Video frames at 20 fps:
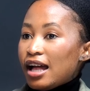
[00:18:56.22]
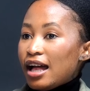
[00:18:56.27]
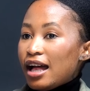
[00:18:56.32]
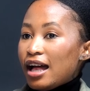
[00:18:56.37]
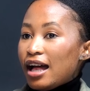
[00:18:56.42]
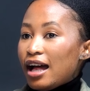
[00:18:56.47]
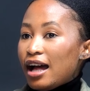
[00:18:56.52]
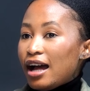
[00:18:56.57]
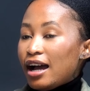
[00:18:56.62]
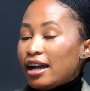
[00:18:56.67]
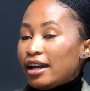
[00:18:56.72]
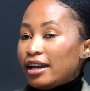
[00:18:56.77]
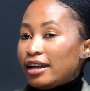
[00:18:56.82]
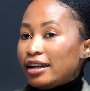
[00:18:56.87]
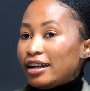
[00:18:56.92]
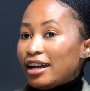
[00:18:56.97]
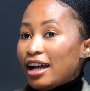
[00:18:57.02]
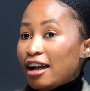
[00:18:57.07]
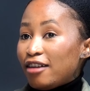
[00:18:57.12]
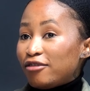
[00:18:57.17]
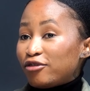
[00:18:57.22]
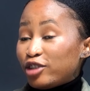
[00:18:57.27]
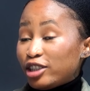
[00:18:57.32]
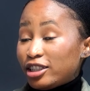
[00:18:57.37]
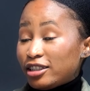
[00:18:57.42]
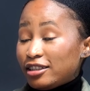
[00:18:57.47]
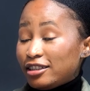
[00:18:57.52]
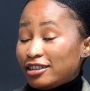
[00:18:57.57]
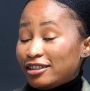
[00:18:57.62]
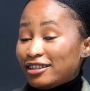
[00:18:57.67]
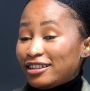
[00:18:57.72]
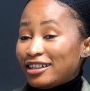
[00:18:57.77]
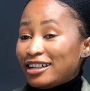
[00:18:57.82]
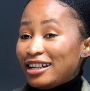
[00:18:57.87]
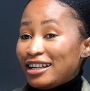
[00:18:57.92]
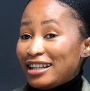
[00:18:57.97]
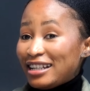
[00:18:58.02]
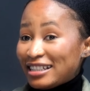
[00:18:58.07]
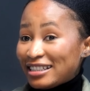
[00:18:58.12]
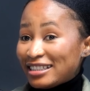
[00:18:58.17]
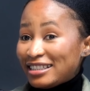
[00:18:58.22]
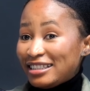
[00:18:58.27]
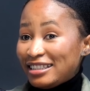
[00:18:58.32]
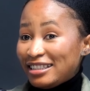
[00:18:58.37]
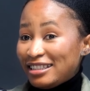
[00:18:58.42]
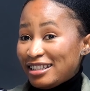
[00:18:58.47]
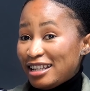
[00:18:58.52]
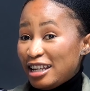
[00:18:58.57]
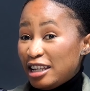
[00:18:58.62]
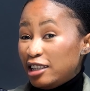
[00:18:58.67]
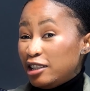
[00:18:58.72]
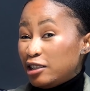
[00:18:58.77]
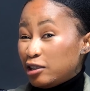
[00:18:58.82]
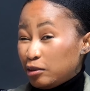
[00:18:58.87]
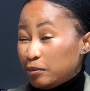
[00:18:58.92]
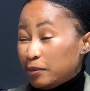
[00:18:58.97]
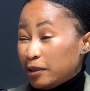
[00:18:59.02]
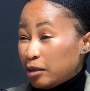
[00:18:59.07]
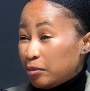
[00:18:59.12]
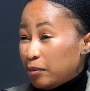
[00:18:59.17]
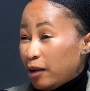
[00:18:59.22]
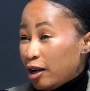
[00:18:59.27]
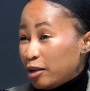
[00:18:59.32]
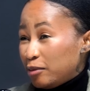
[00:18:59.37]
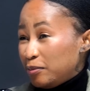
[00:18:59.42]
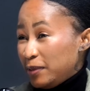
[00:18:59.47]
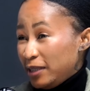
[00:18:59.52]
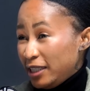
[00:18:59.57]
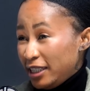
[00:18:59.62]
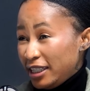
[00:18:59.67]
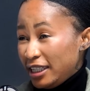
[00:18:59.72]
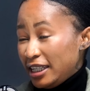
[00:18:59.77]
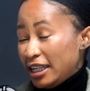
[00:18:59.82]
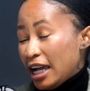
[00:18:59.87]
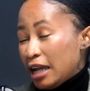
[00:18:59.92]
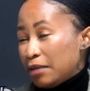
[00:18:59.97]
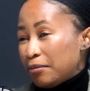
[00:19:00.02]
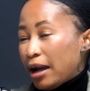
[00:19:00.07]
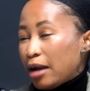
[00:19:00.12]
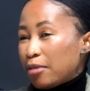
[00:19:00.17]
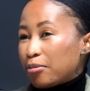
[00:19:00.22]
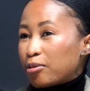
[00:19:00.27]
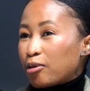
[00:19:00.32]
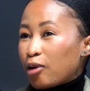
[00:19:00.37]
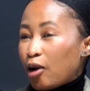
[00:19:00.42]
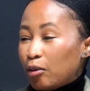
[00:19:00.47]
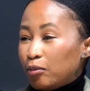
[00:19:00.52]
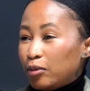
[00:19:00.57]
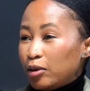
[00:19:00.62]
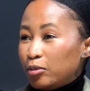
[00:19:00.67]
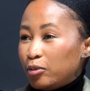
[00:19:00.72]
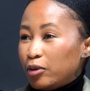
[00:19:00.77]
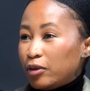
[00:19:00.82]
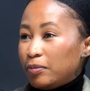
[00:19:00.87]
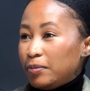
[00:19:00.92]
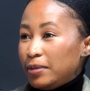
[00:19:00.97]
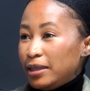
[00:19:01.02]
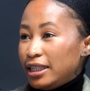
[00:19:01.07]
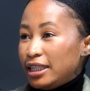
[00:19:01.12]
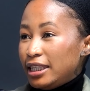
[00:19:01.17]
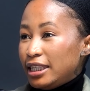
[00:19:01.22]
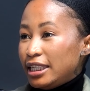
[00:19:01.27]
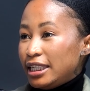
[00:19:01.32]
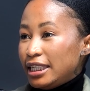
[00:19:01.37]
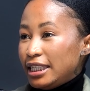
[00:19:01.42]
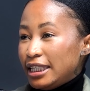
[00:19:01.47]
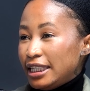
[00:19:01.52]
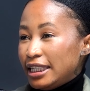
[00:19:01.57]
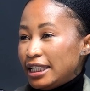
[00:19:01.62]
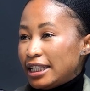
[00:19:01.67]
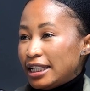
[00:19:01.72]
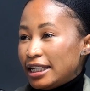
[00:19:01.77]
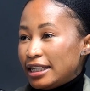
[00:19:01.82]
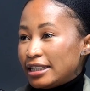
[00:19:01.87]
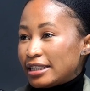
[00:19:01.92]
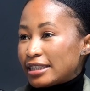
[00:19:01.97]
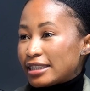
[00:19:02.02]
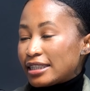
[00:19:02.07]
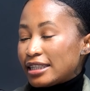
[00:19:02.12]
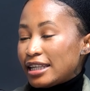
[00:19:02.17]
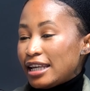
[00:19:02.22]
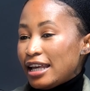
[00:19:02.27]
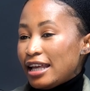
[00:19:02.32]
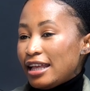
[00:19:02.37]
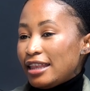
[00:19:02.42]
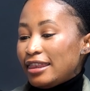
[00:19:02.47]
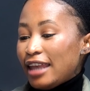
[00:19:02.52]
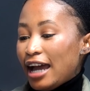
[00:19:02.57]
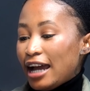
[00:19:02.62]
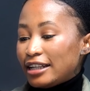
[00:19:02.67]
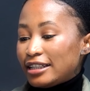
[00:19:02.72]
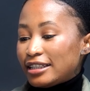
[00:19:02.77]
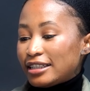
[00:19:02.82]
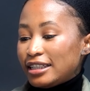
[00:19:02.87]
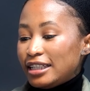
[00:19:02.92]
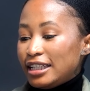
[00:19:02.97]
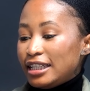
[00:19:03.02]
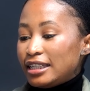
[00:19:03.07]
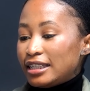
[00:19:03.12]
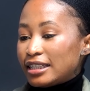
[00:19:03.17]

I have written a little bit about BEE, and my problem with BEE is that it